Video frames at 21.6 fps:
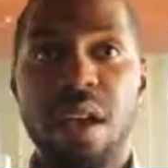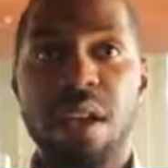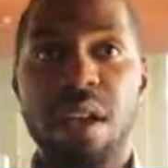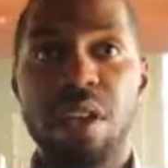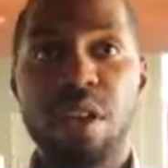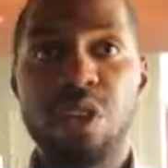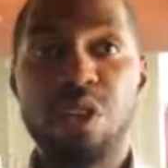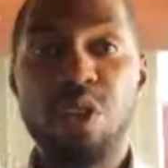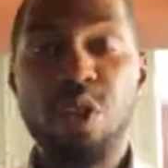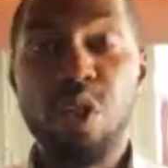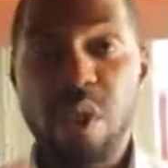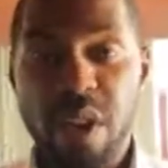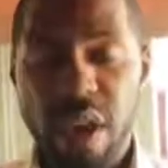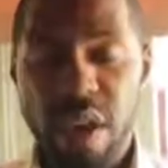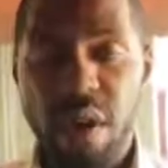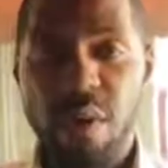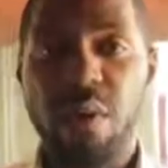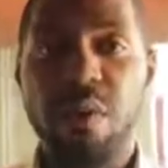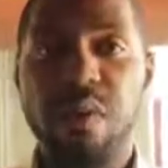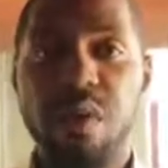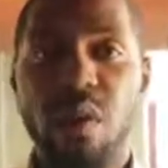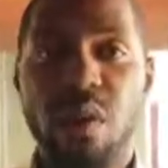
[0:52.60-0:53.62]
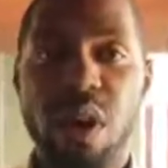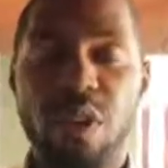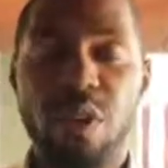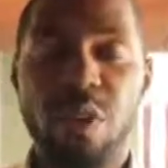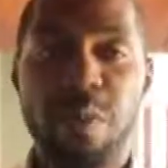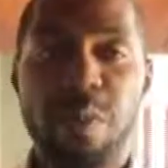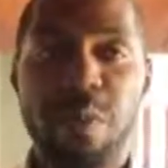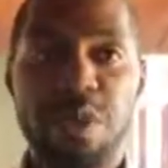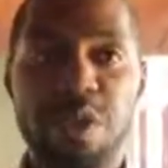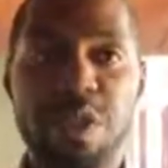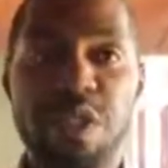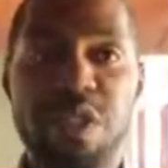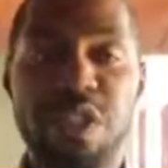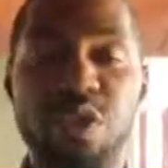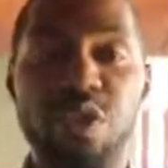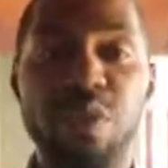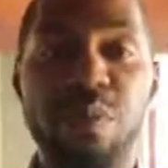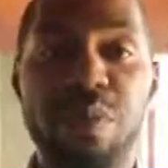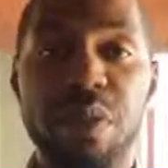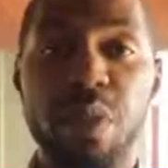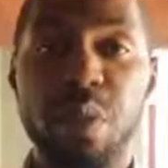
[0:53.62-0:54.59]
looking for an opportunity
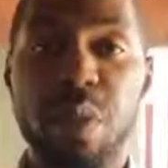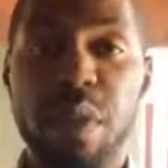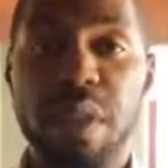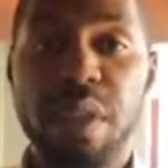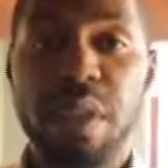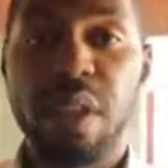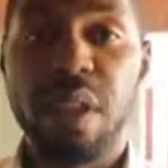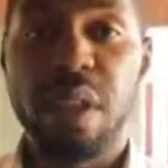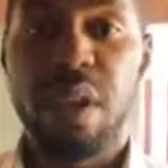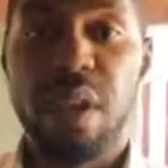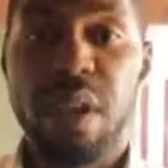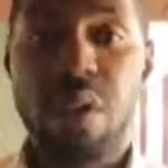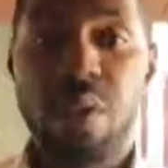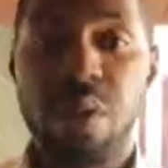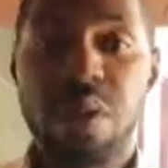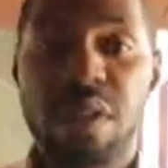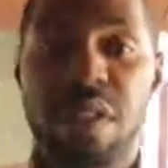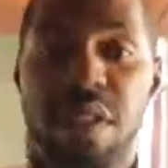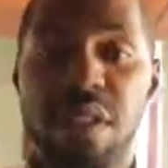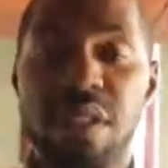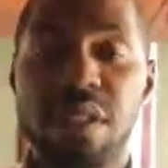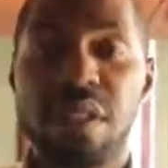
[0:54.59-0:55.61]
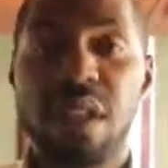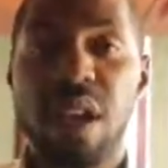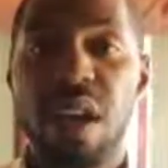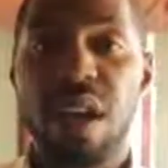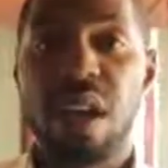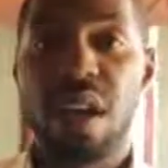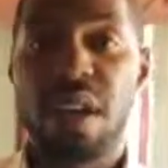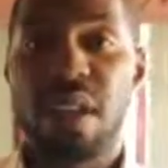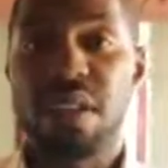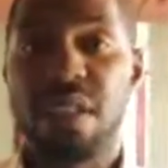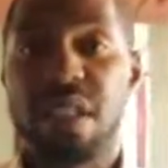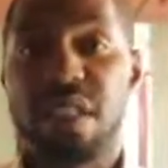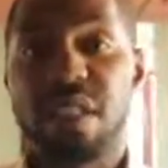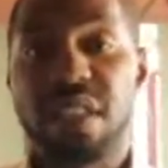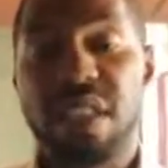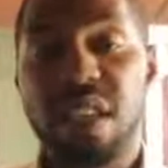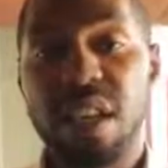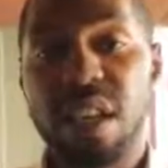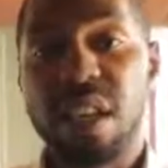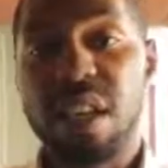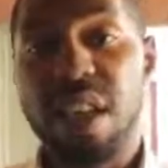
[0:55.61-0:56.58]
to be with, which is the
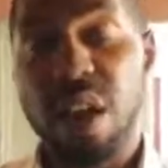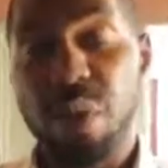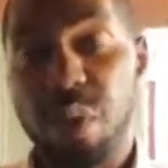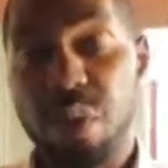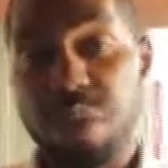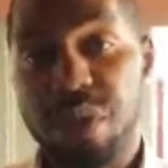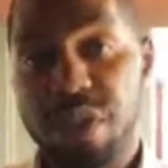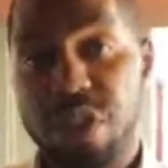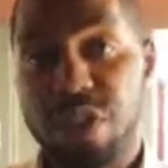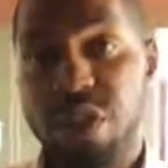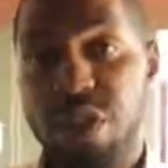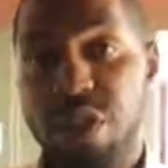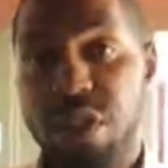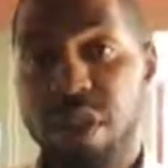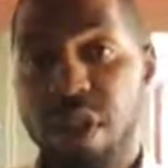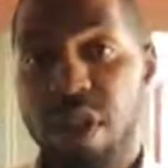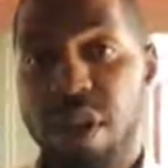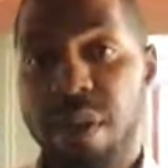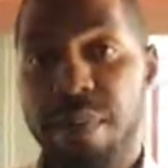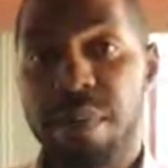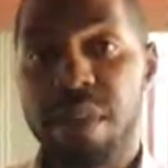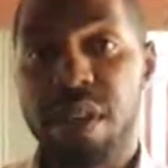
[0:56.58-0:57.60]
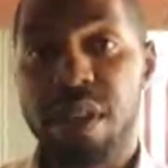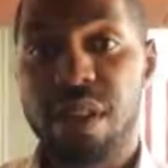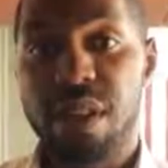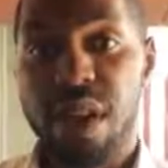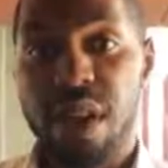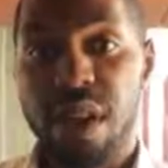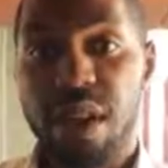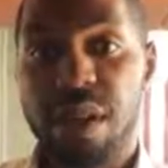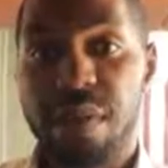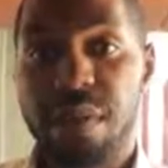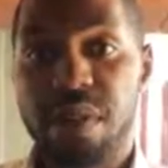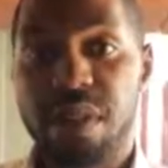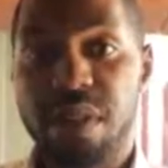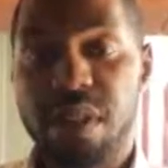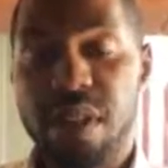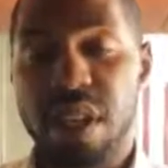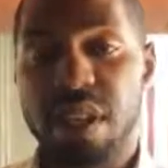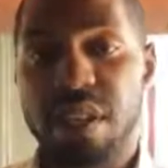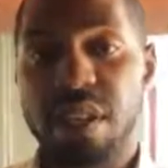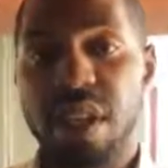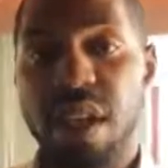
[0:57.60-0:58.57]
skill acquisition
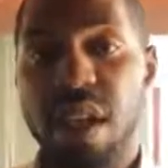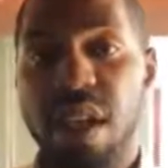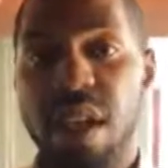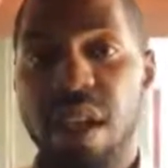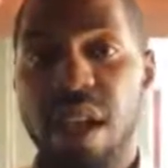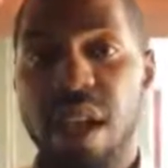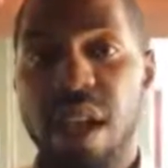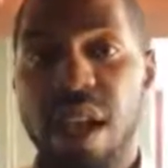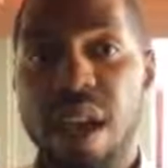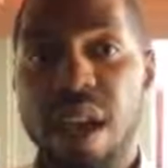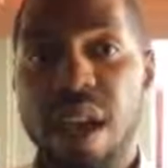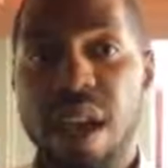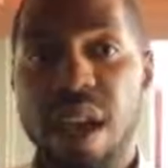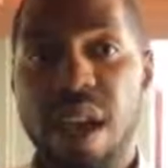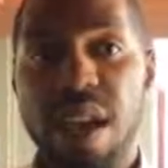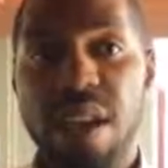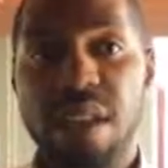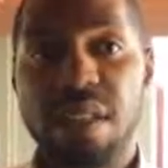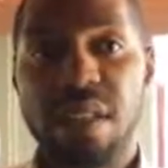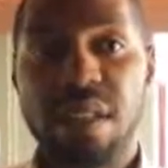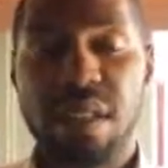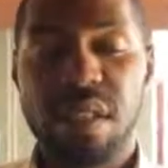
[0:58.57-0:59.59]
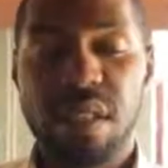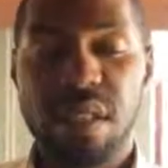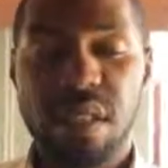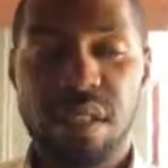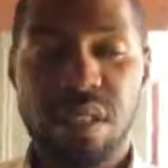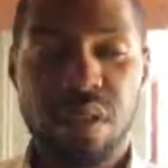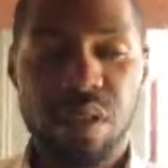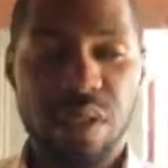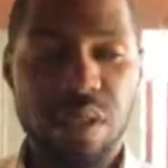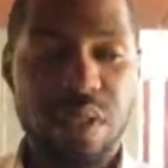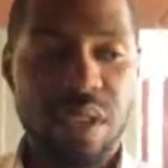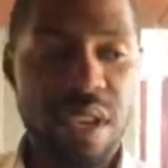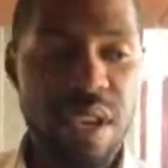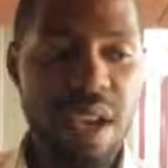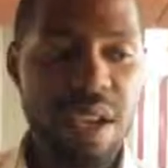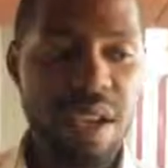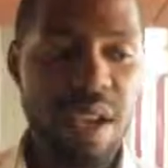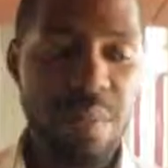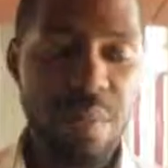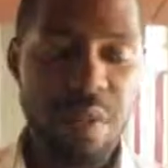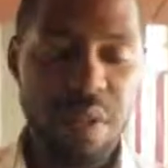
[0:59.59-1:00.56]
center. And today
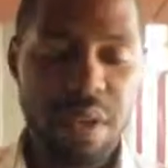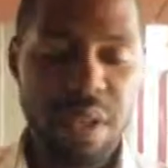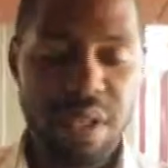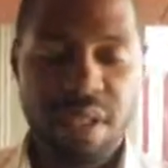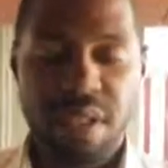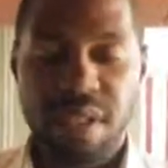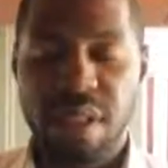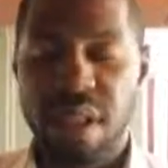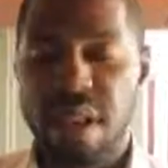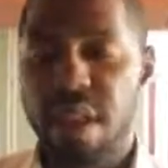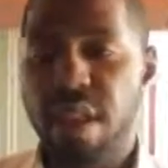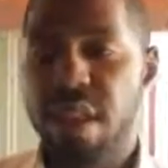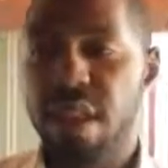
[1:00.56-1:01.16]
I can boldly say